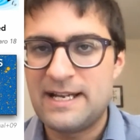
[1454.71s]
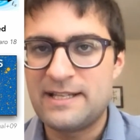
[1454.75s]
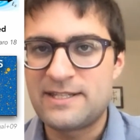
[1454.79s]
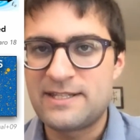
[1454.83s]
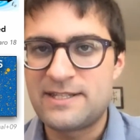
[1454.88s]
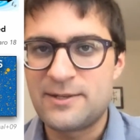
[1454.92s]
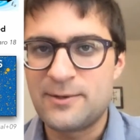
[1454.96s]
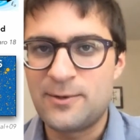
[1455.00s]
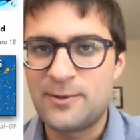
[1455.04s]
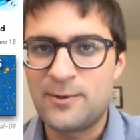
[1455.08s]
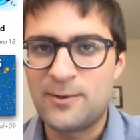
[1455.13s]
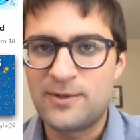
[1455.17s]

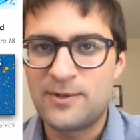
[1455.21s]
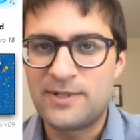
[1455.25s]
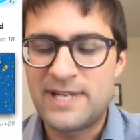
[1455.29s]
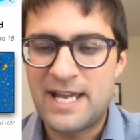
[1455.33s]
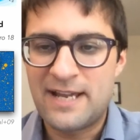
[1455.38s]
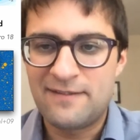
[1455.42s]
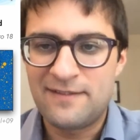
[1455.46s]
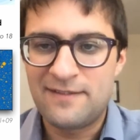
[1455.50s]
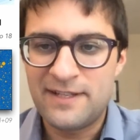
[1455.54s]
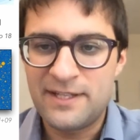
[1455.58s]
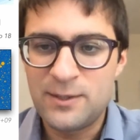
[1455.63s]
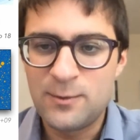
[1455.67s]
And so
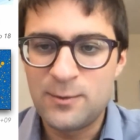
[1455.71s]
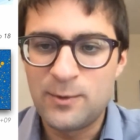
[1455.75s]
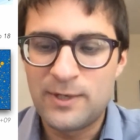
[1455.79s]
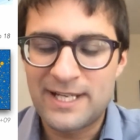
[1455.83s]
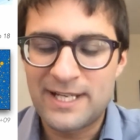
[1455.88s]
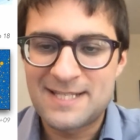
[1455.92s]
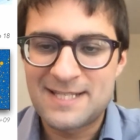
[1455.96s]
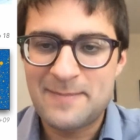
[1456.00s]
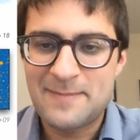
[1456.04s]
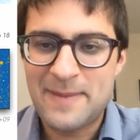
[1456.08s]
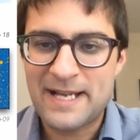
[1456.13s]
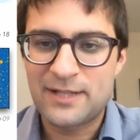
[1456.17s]
naively, you
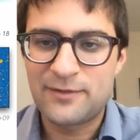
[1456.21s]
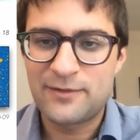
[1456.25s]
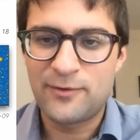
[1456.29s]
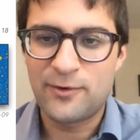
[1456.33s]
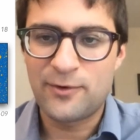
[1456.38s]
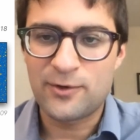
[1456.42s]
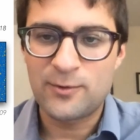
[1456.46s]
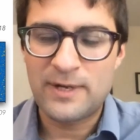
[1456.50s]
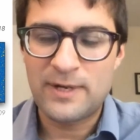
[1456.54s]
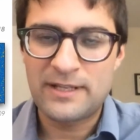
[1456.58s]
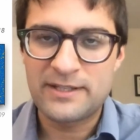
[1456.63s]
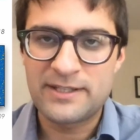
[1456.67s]
would expect
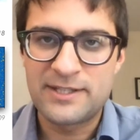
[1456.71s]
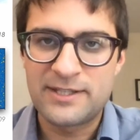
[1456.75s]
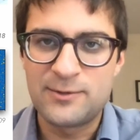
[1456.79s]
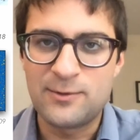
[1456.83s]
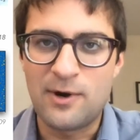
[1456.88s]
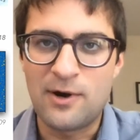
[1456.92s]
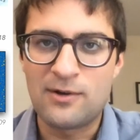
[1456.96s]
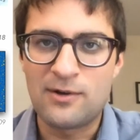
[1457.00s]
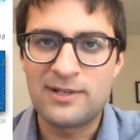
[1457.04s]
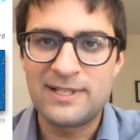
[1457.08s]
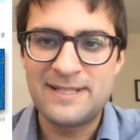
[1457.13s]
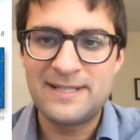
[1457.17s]
foregrounds
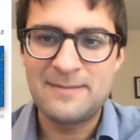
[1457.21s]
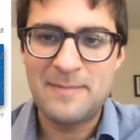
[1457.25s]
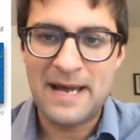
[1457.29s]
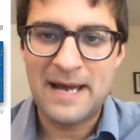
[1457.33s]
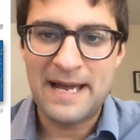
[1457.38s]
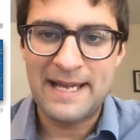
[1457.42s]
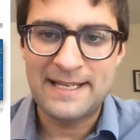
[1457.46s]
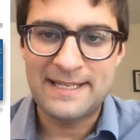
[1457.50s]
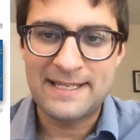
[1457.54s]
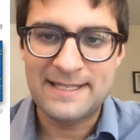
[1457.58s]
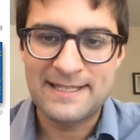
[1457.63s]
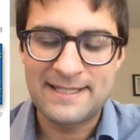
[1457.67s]
to only
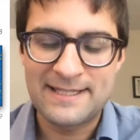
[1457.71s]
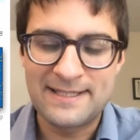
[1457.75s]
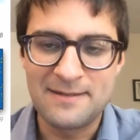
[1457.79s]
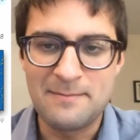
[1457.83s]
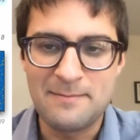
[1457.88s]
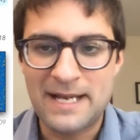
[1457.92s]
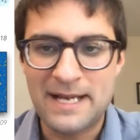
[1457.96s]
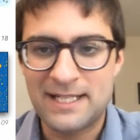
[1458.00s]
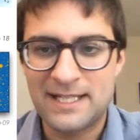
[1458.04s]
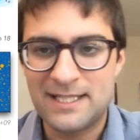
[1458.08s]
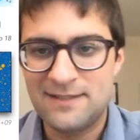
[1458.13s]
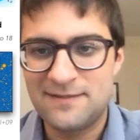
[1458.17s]
bias
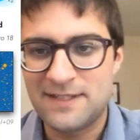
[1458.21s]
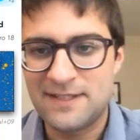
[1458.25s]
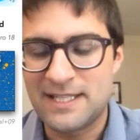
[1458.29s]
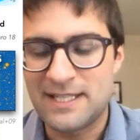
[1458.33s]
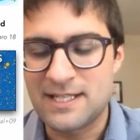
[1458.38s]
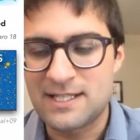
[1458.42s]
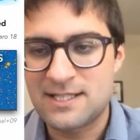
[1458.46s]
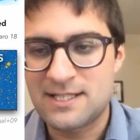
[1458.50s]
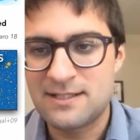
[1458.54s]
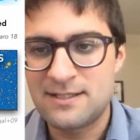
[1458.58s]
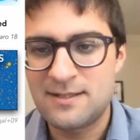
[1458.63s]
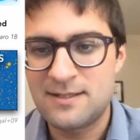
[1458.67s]
the
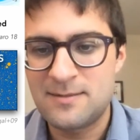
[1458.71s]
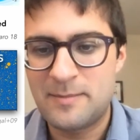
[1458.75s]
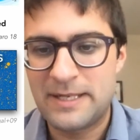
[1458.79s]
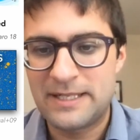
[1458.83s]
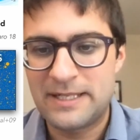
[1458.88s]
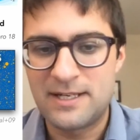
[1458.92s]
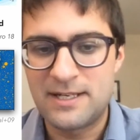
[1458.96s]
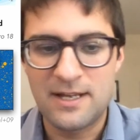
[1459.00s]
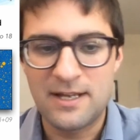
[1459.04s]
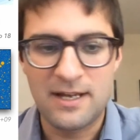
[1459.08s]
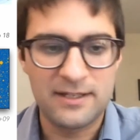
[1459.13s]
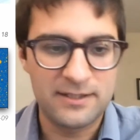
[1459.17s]
magnification,
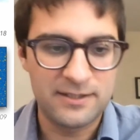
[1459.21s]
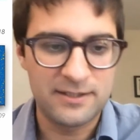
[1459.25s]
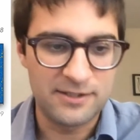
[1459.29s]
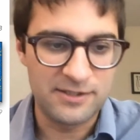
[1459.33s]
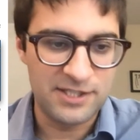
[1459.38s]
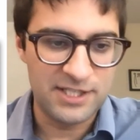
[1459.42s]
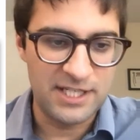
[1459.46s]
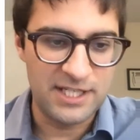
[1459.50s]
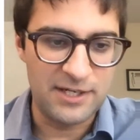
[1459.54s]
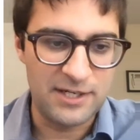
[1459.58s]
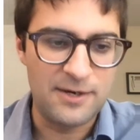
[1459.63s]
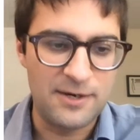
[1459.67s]
but not
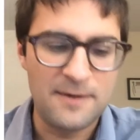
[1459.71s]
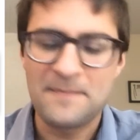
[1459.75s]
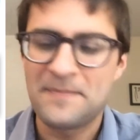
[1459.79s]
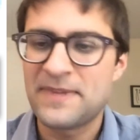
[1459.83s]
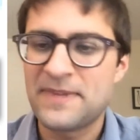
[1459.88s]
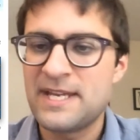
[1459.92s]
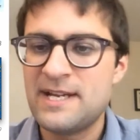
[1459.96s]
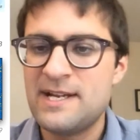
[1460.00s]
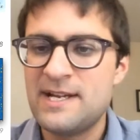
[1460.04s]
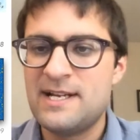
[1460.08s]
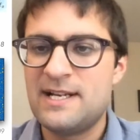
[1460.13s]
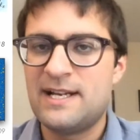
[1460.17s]
the shear.
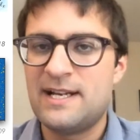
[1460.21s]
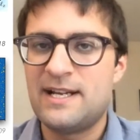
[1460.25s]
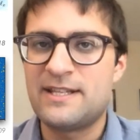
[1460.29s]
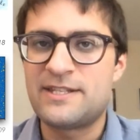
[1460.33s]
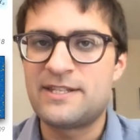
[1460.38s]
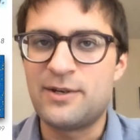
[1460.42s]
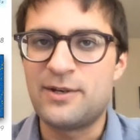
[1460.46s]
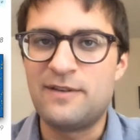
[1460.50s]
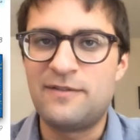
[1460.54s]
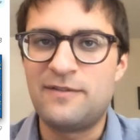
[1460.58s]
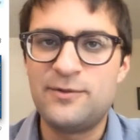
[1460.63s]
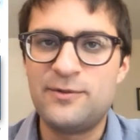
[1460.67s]

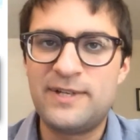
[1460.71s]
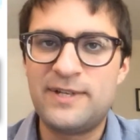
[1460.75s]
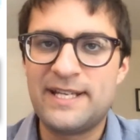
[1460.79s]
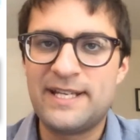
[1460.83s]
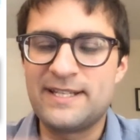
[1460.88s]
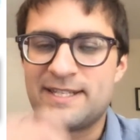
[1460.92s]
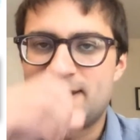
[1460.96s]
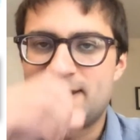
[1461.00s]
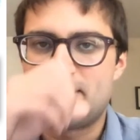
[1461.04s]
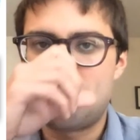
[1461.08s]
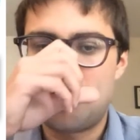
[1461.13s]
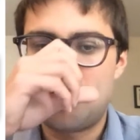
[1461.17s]
And so if you
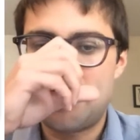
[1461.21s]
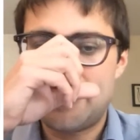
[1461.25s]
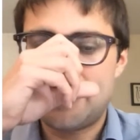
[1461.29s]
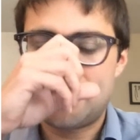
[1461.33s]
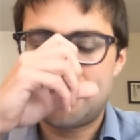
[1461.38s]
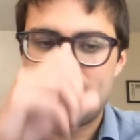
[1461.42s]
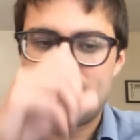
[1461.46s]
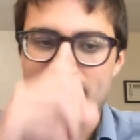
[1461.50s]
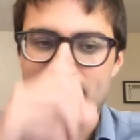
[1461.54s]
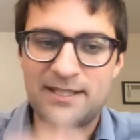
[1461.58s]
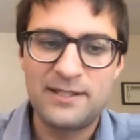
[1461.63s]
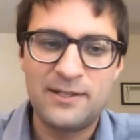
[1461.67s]
can
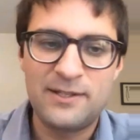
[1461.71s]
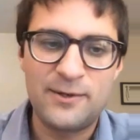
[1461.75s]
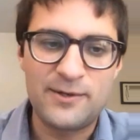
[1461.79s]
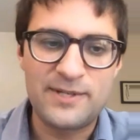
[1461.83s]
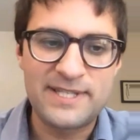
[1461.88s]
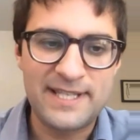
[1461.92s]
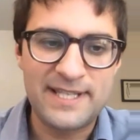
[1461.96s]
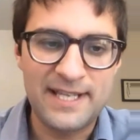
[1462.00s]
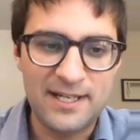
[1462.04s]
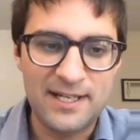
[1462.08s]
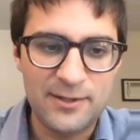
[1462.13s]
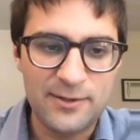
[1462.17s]
split
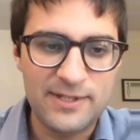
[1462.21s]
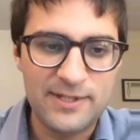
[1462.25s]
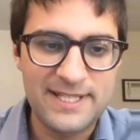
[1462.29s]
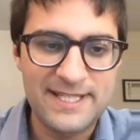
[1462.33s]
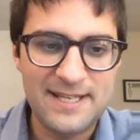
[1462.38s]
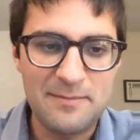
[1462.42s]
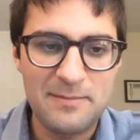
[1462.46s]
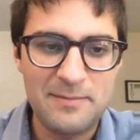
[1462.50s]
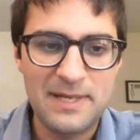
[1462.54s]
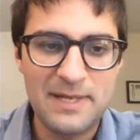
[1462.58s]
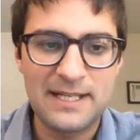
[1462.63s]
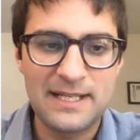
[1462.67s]
your standard
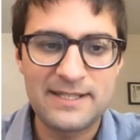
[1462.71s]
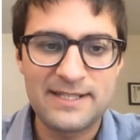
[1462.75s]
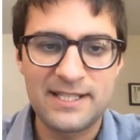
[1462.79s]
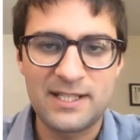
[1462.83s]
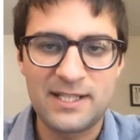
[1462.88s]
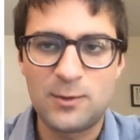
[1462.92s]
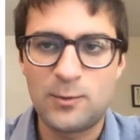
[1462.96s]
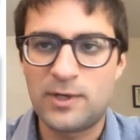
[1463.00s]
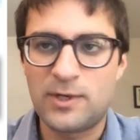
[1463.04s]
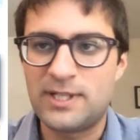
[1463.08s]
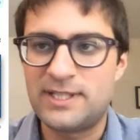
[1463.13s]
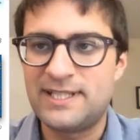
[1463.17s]
CMB
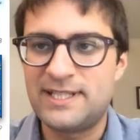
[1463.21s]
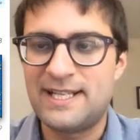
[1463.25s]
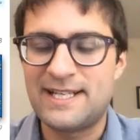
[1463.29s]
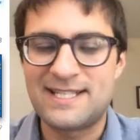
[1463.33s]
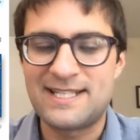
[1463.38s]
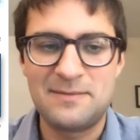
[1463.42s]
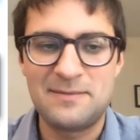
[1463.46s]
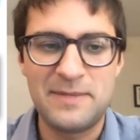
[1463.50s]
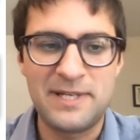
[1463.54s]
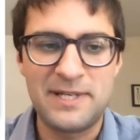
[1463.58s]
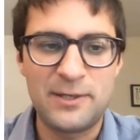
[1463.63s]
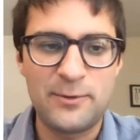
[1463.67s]
lensing quadratic
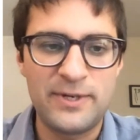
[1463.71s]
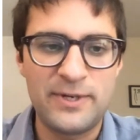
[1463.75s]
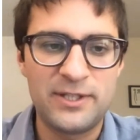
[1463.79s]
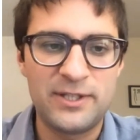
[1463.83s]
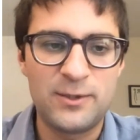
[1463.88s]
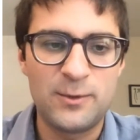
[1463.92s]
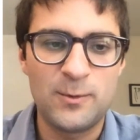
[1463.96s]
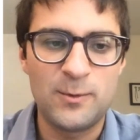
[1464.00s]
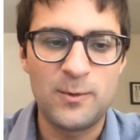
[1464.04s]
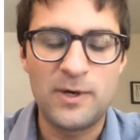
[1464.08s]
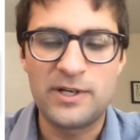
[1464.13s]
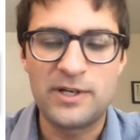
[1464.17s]
estimator
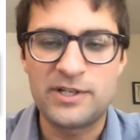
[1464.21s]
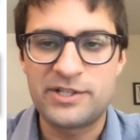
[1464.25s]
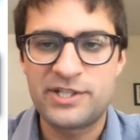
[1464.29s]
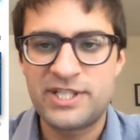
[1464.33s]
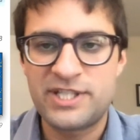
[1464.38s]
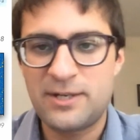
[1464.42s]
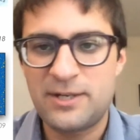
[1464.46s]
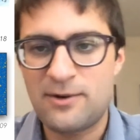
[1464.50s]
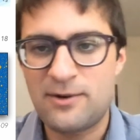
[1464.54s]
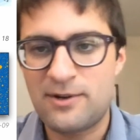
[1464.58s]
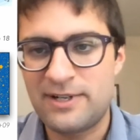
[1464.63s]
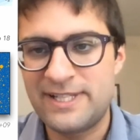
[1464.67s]
into a
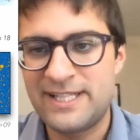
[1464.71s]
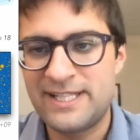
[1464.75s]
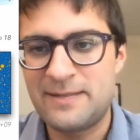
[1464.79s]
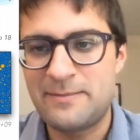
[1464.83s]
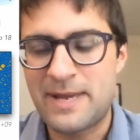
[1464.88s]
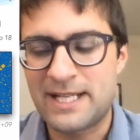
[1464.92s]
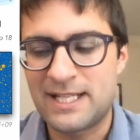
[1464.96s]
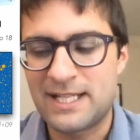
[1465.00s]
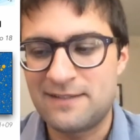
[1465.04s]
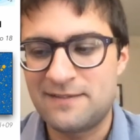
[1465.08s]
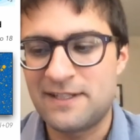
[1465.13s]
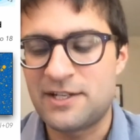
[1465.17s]
shear-only
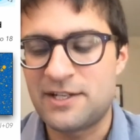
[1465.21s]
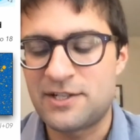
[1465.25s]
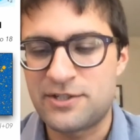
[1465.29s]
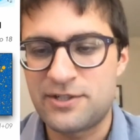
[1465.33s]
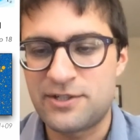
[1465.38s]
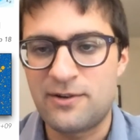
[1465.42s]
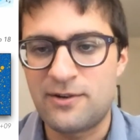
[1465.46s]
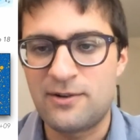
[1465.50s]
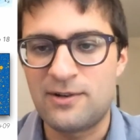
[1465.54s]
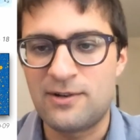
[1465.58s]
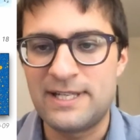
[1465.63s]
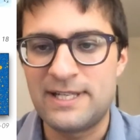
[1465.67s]
and
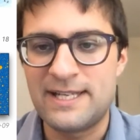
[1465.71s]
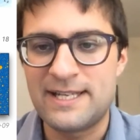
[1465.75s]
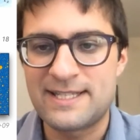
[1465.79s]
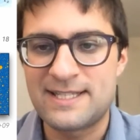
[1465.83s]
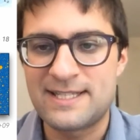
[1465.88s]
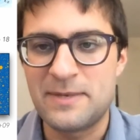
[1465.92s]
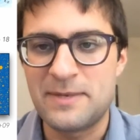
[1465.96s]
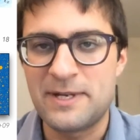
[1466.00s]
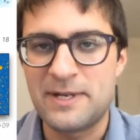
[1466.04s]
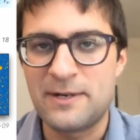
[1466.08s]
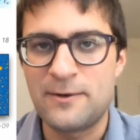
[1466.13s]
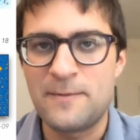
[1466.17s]
magnification-only
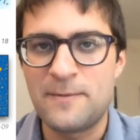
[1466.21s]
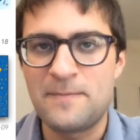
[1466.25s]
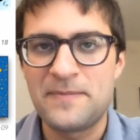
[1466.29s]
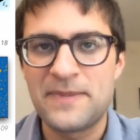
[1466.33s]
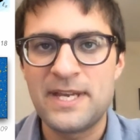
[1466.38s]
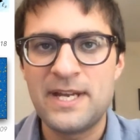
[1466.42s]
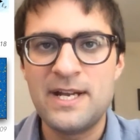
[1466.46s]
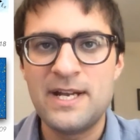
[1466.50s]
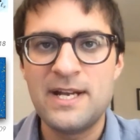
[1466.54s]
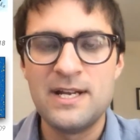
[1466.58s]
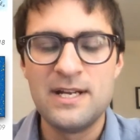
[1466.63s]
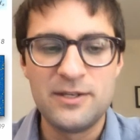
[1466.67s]

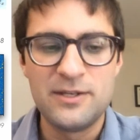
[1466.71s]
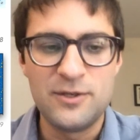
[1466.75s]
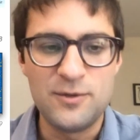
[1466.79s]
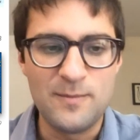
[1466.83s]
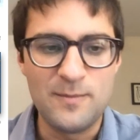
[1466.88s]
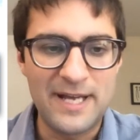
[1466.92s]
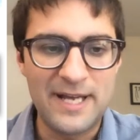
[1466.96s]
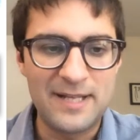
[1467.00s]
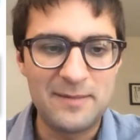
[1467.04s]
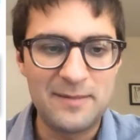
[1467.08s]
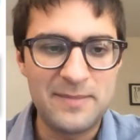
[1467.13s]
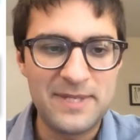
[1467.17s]
estimator,
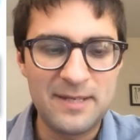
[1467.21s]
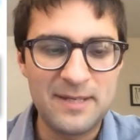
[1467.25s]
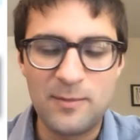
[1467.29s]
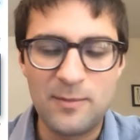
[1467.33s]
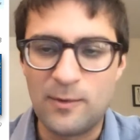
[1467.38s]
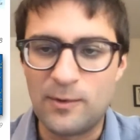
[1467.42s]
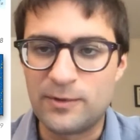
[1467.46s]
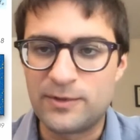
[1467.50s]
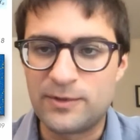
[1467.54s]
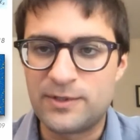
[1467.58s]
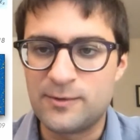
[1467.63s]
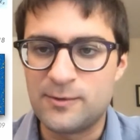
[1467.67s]
you might be
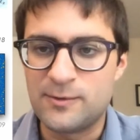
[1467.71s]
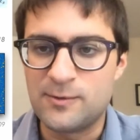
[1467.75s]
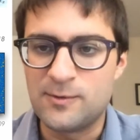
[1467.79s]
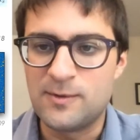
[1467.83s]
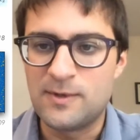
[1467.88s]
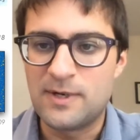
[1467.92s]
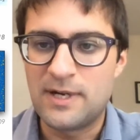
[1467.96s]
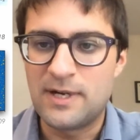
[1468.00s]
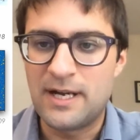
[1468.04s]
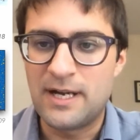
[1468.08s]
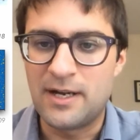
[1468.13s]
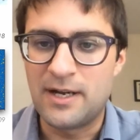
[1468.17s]
able
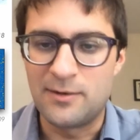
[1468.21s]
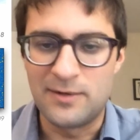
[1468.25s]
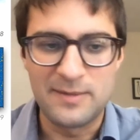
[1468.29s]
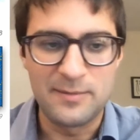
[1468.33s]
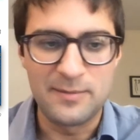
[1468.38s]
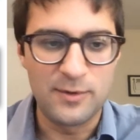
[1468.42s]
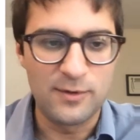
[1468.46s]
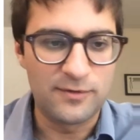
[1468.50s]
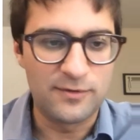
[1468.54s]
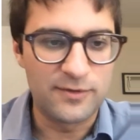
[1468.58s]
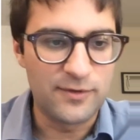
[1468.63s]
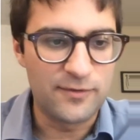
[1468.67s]
to
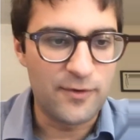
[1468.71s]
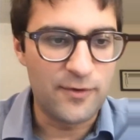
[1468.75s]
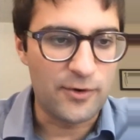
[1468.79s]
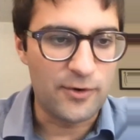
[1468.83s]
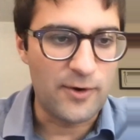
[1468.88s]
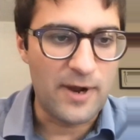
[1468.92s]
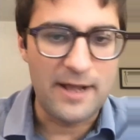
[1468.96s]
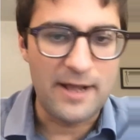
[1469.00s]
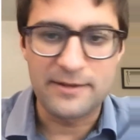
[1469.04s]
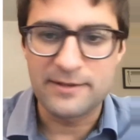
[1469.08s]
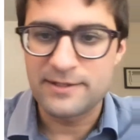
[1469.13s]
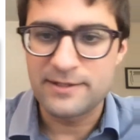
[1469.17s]
remove the
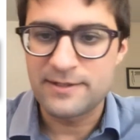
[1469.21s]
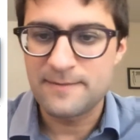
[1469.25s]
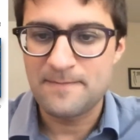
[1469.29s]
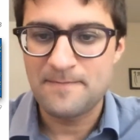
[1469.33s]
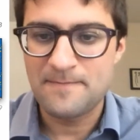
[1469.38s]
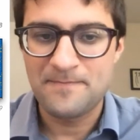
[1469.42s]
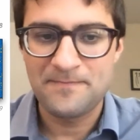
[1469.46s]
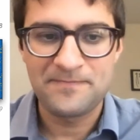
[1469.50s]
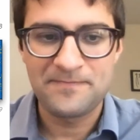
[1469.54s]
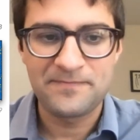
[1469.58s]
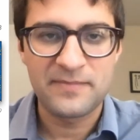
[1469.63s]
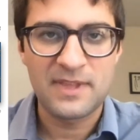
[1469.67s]
foregrounds.